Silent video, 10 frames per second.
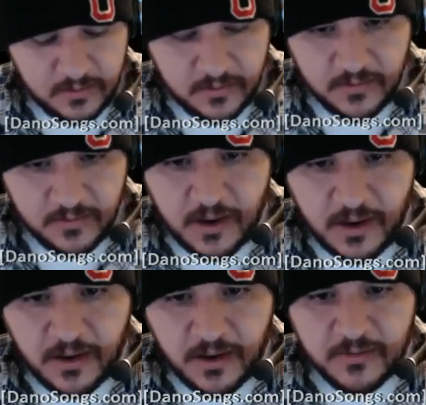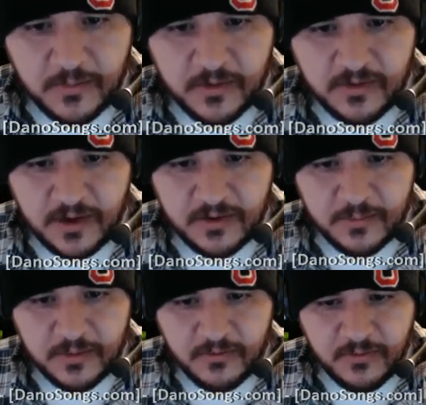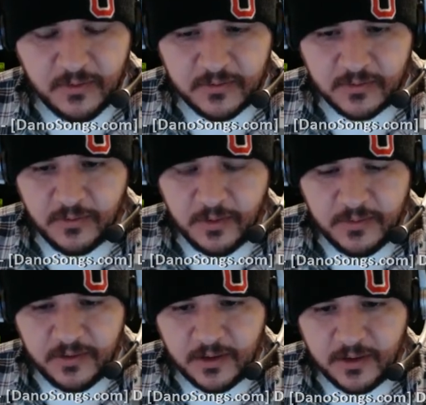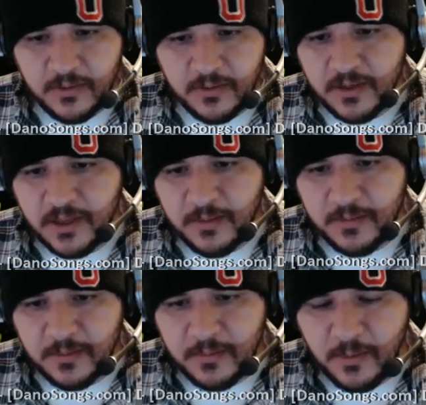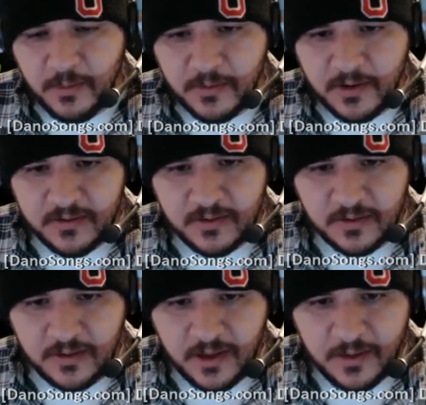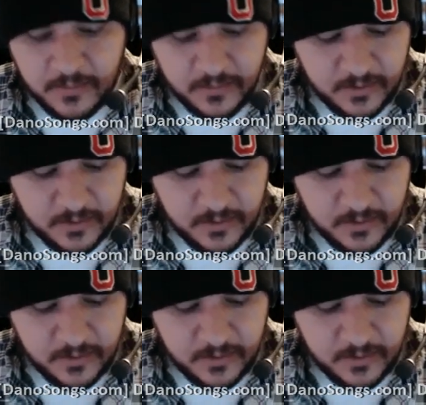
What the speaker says: It's not like this mission hasn't been full of screw-ups like a totally empty mobile processing lab.